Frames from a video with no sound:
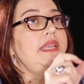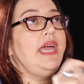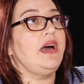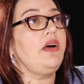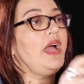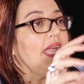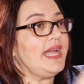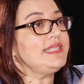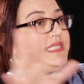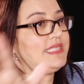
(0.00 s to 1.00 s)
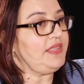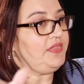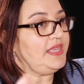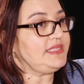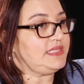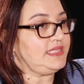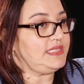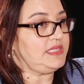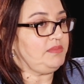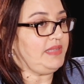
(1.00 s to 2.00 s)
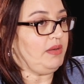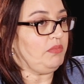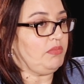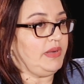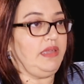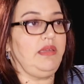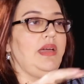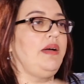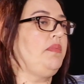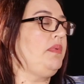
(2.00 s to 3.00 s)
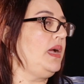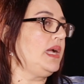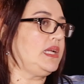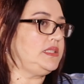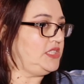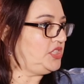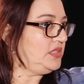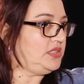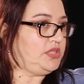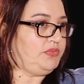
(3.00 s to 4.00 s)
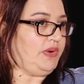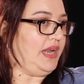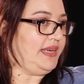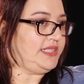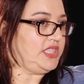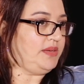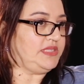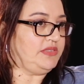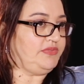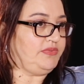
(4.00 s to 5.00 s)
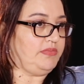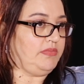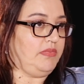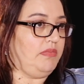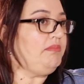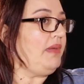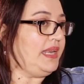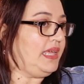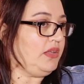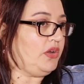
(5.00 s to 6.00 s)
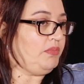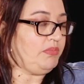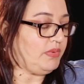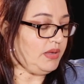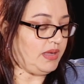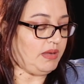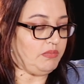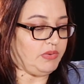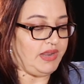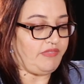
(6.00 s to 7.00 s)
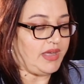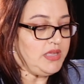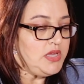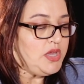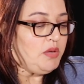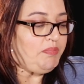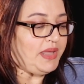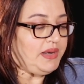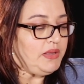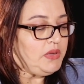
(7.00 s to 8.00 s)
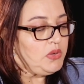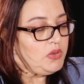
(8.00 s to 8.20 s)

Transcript: Now, I understand that there's a system that we are conditioned to run in terms of money, you know, whatever. But